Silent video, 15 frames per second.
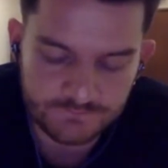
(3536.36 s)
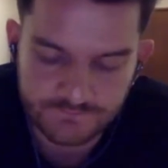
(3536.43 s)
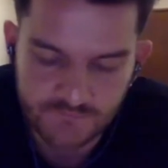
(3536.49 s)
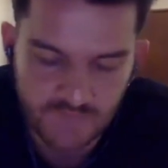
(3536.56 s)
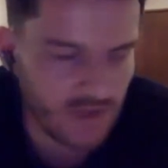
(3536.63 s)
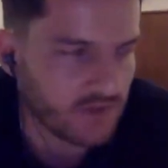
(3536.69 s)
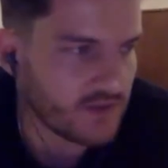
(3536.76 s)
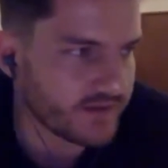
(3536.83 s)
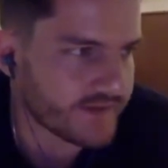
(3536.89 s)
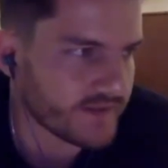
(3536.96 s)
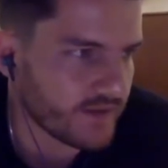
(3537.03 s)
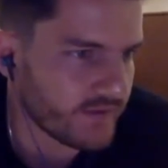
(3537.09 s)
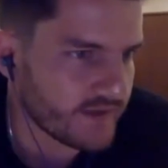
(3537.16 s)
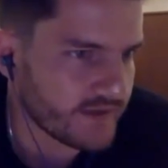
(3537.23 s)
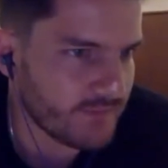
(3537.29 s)
on
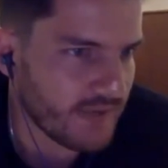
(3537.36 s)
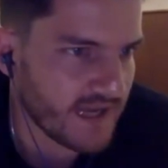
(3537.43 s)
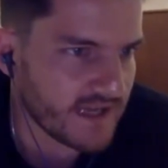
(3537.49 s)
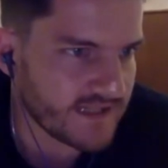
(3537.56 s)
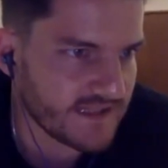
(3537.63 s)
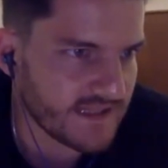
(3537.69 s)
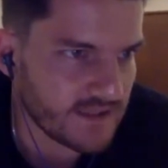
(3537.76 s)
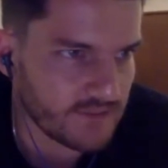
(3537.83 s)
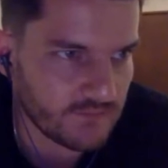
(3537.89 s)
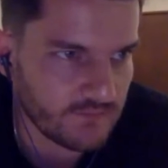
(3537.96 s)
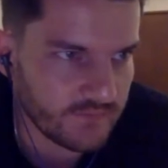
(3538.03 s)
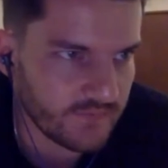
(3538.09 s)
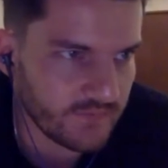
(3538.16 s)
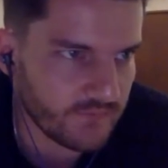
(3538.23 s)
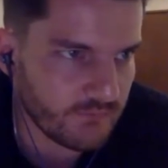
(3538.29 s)
this magazine
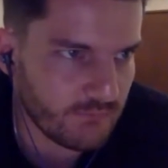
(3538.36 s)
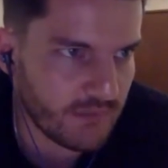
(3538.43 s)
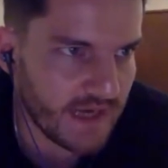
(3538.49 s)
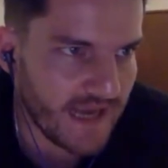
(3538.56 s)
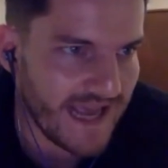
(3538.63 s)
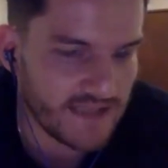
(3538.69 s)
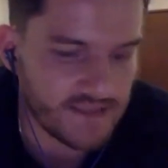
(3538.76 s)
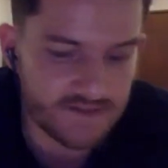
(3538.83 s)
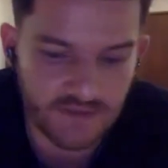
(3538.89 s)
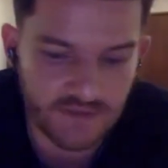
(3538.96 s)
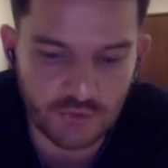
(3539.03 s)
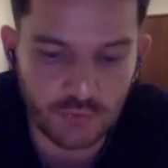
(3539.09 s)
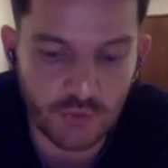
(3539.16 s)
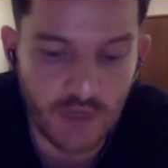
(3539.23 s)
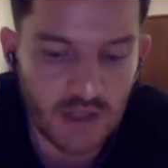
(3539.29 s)
by Aleister
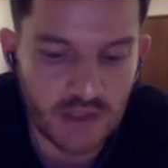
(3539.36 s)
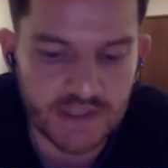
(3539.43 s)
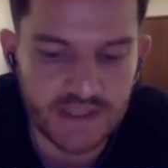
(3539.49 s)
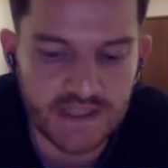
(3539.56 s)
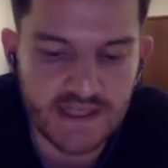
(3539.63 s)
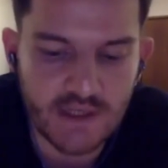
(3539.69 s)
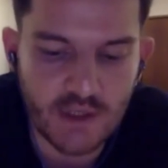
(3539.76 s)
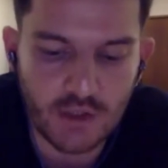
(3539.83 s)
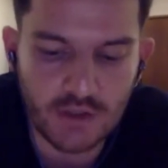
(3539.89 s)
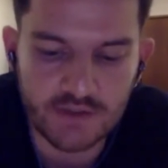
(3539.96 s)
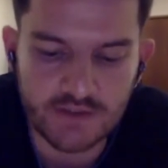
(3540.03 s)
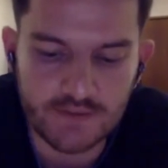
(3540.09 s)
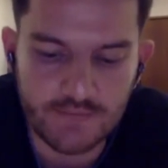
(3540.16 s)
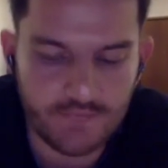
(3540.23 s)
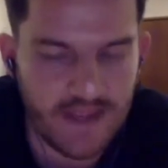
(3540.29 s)
Crowley, and he called
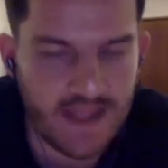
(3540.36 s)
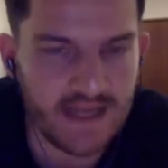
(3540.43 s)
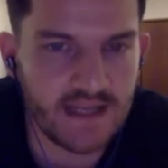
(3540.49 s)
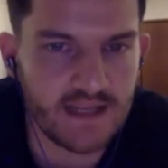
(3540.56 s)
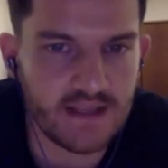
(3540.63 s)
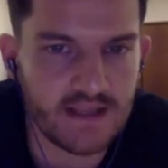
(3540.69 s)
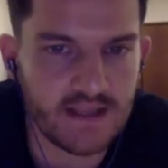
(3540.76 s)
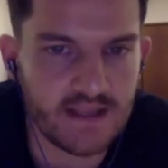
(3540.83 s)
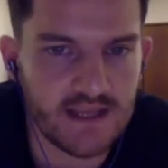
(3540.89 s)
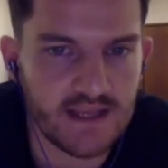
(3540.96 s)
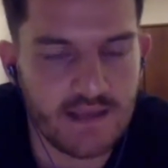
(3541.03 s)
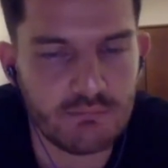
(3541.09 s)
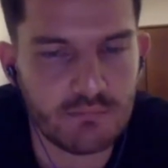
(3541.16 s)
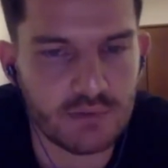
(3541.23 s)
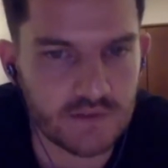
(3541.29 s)
it fanning the
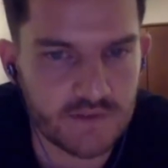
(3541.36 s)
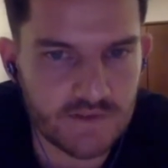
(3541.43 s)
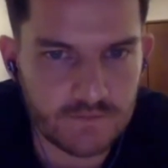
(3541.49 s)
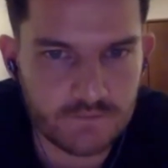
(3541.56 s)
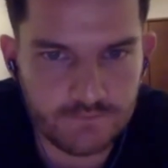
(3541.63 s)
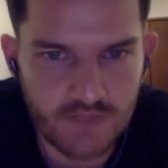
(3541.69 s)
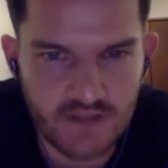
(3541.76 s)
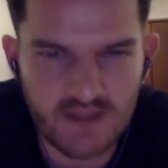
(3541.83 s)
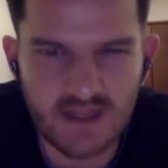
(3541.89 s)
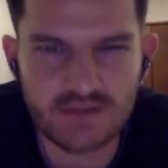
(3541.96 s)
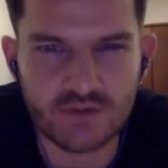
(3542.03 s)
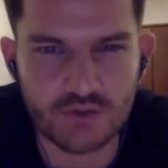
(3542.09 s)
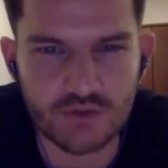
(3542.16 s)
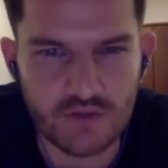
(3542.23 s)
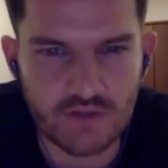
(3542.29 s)
embers. I think I
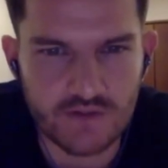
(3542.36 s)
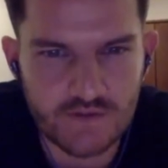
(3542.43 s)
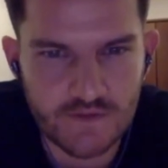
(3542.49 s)
told you this.